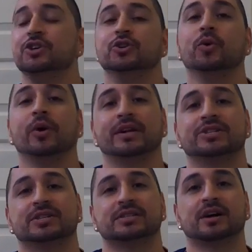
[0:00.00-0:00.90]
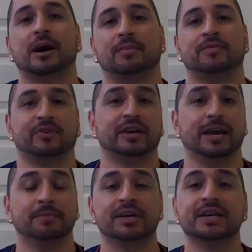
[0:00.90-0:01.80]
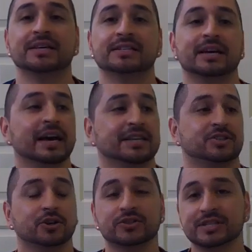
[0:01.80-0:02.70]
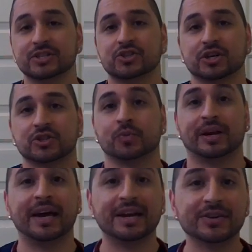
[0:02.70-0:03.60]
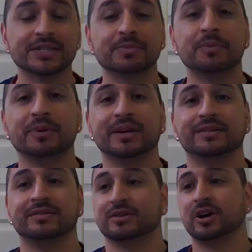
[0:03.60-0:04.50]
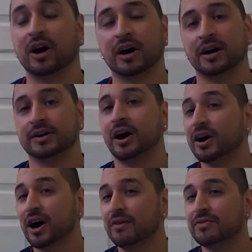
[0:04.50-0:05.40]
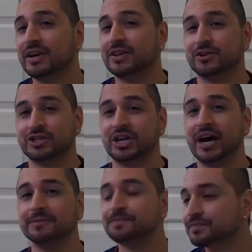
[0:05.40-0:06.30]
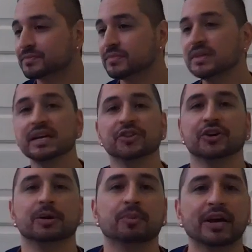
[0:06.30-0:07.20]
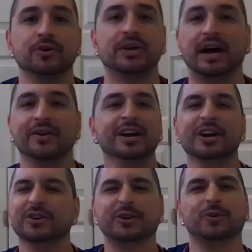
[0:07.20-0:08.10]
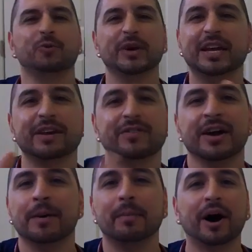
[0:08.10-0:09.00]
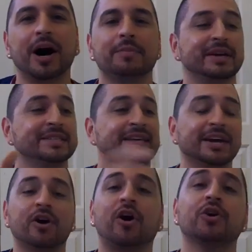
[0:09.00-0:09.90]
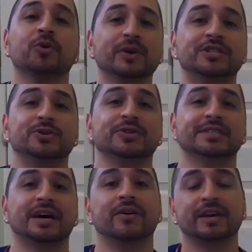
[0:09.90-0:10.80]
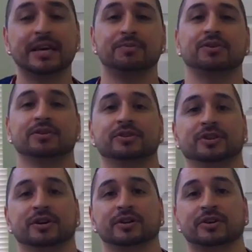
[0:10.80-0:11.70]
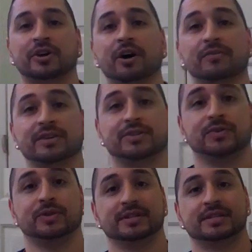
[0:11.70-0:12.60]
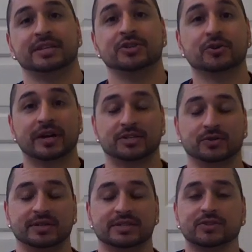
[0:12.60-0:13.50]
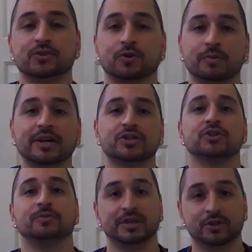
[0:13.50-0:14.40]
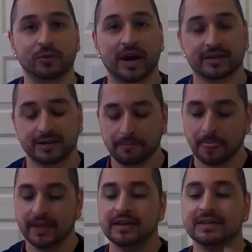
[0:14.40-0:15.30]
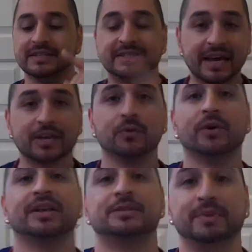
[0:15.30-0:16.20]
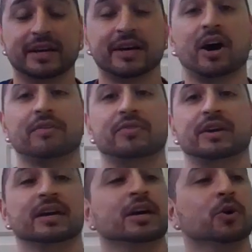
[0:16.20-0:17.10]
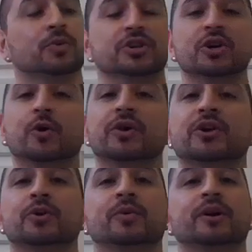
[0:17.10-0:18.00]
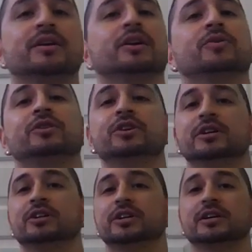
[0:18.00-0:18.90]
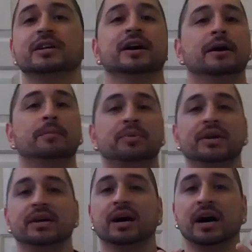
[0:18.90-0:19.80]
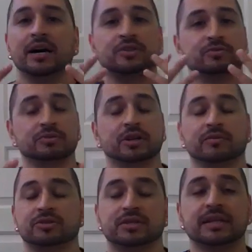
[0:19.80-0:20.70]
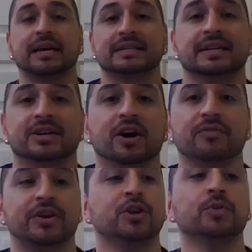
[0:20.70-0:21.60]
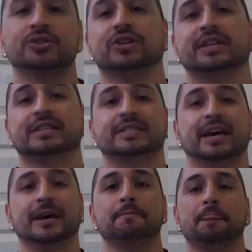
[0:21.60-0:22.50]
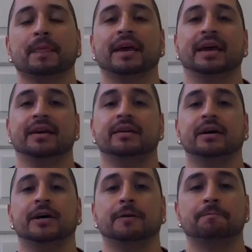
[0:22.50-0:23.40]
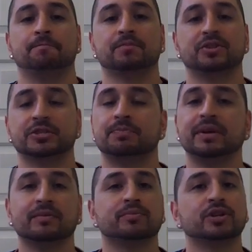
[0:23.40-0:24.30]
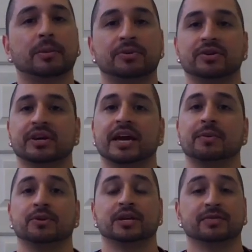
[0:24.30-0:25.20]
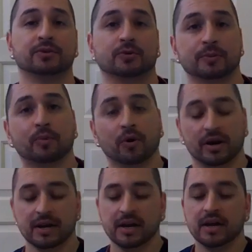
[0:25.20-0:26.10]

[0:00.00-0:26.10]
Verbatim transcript: You don't want to just stop and forget because, as a nursing instructor, when I hear someone being uh, not confident and they're shy, they're going to break you down. They're going to weave, bob, and take all the weak students out and keep the, the, the confident students and the direct students. So you make sure you be direct. Second one is being confident. When you go in there, you want to, you know, look good, be, uh, you know, just like I said, confident. Know what you're going to say, and um, just be on top of your game when you give a good report.